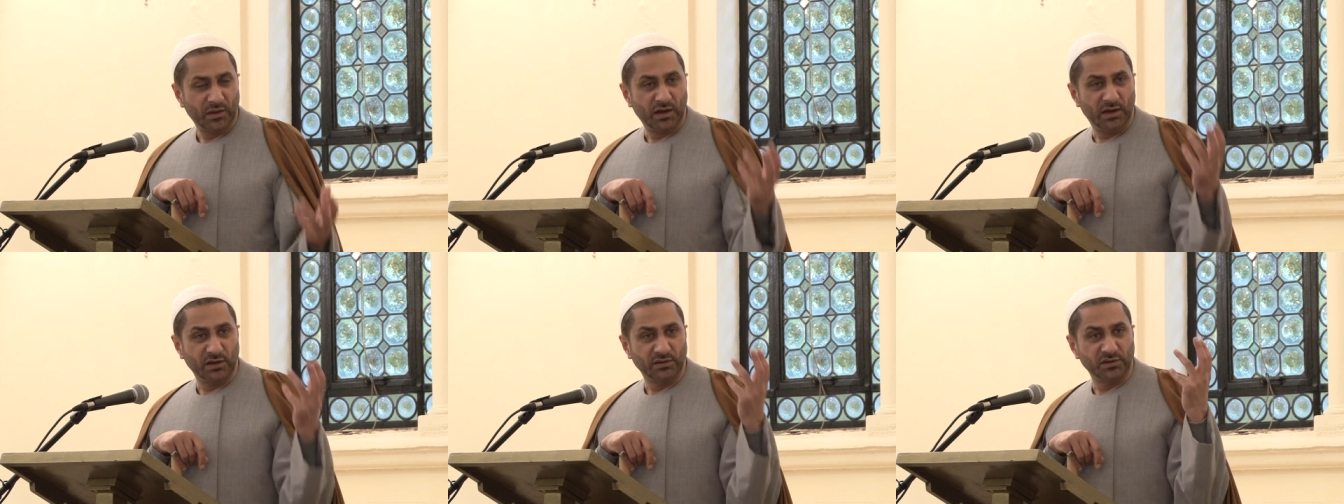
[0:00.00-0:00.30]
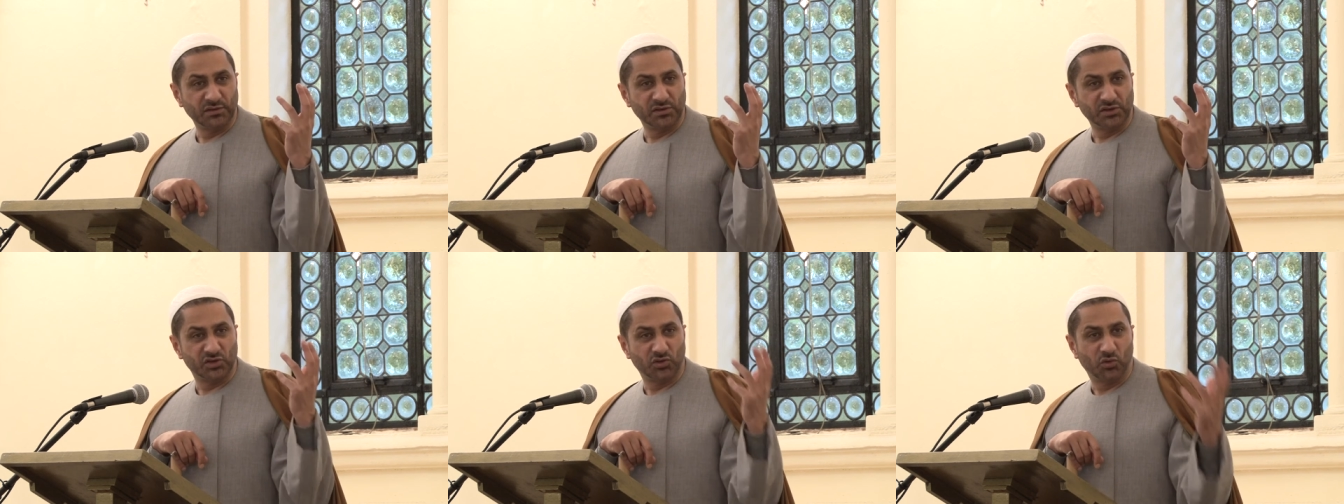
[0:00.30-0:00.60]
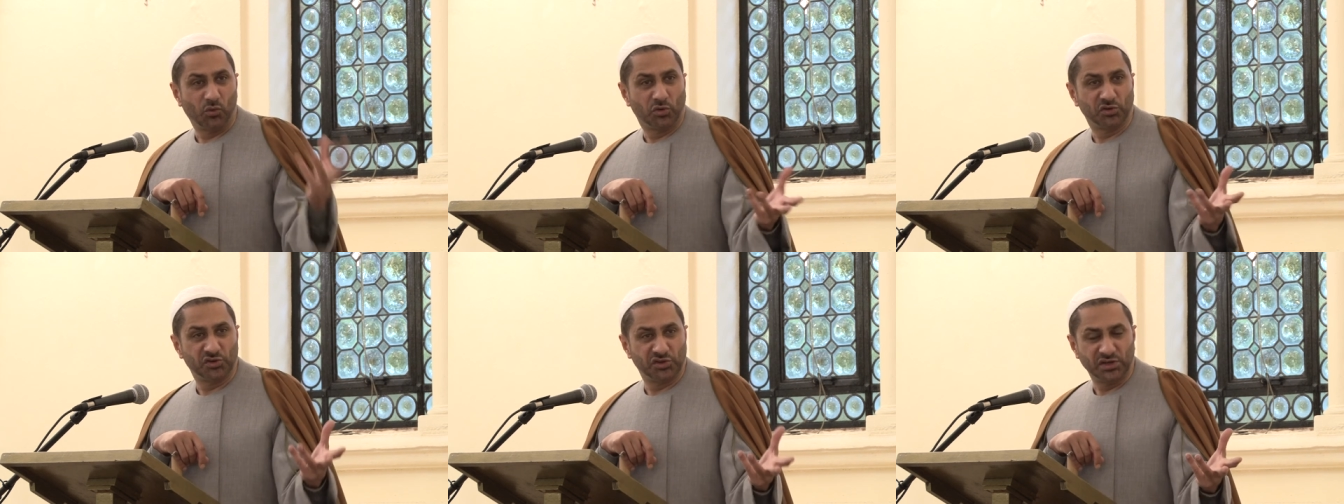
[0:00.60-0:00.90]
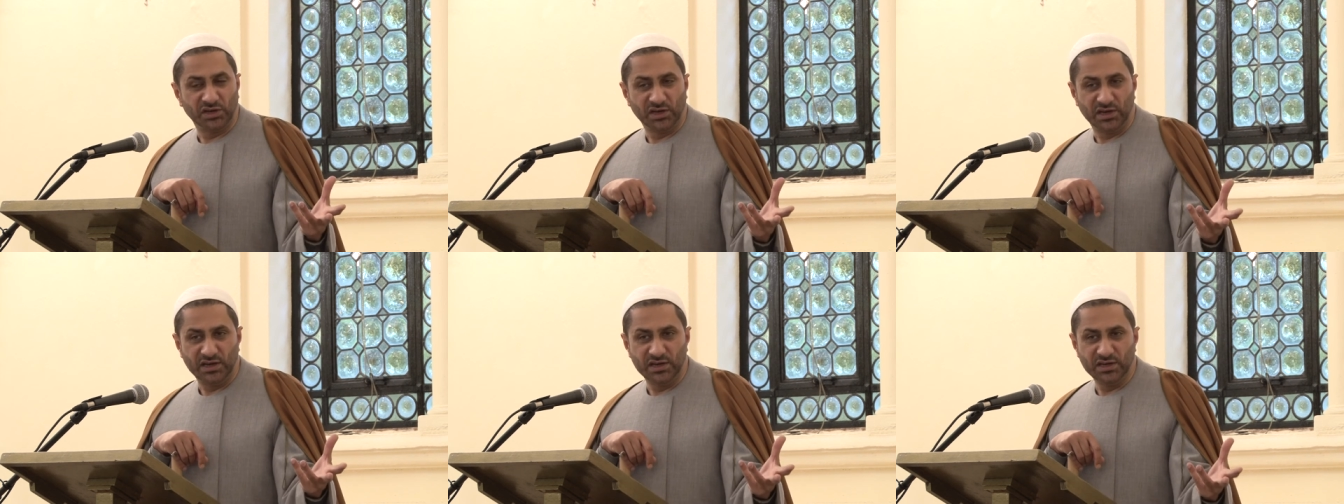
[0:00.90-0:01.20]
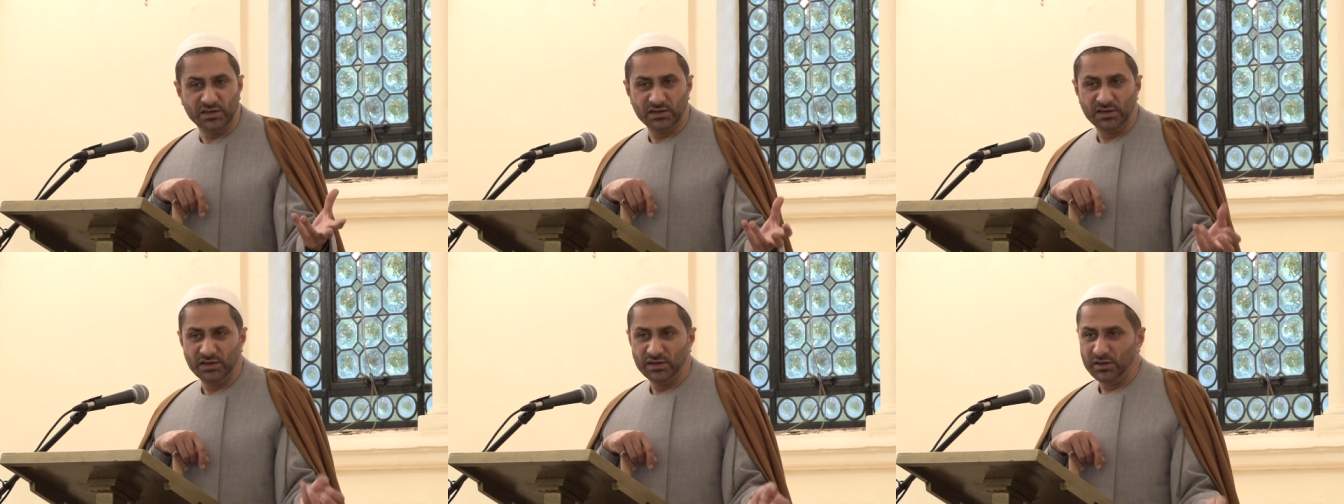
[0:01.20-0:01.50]
under the scorching
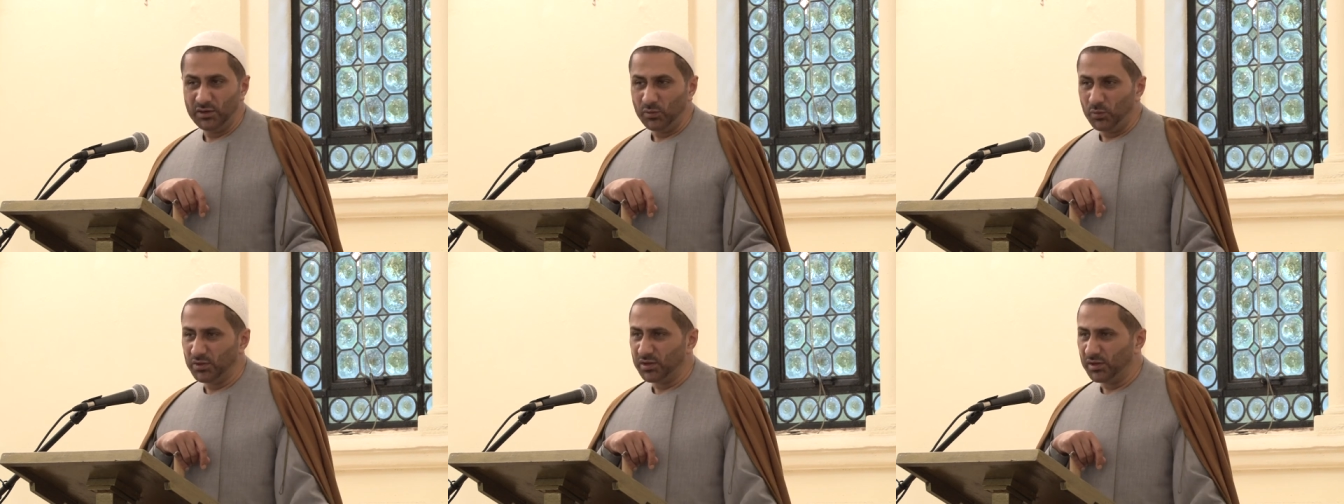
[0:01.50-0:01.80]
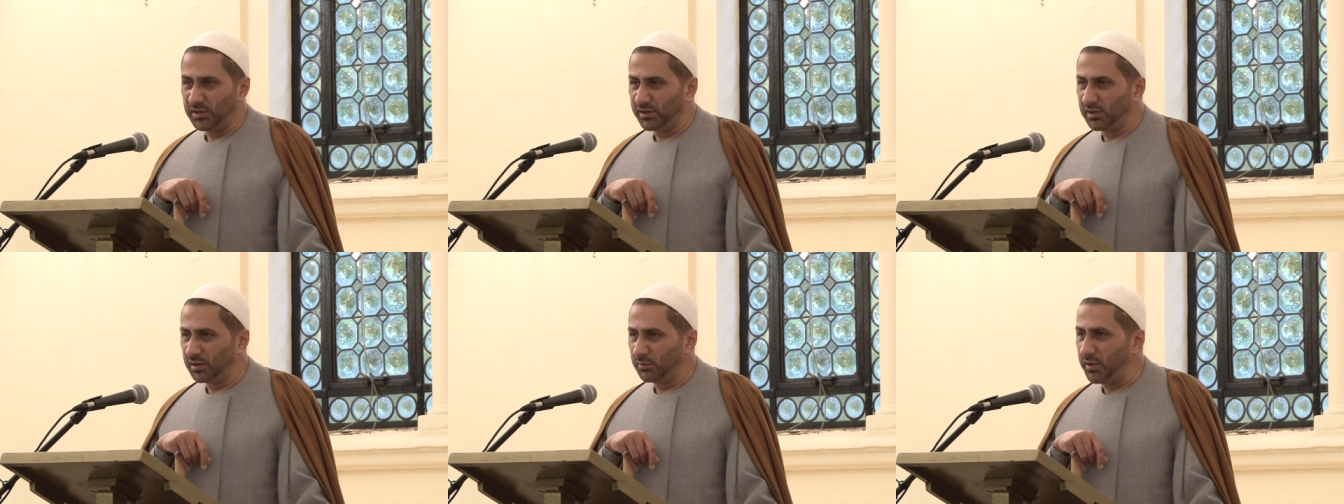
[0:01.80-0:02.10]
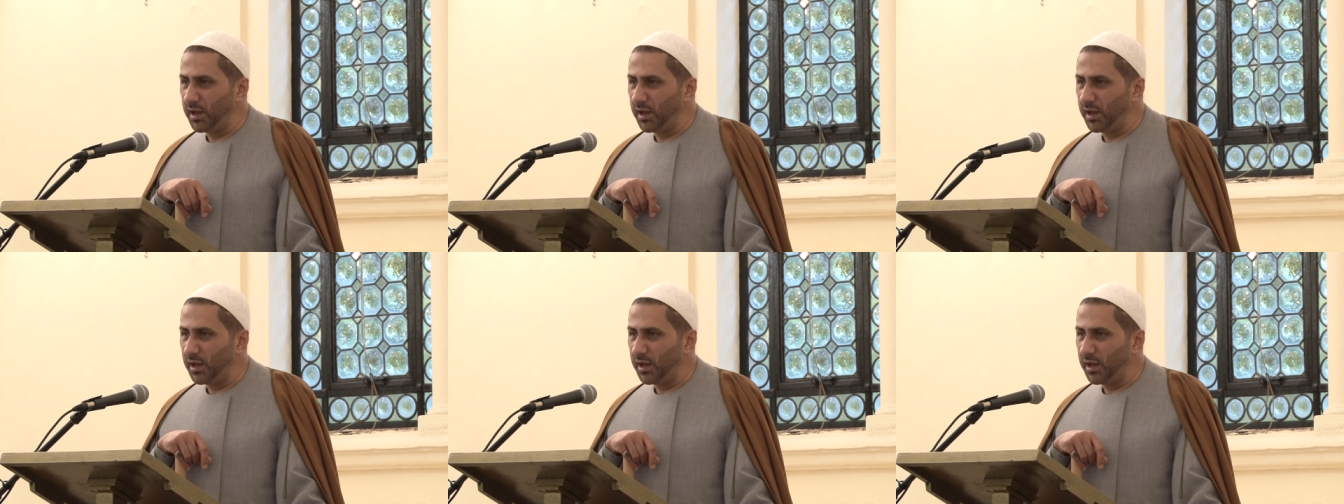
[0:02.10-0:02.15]
heat with a little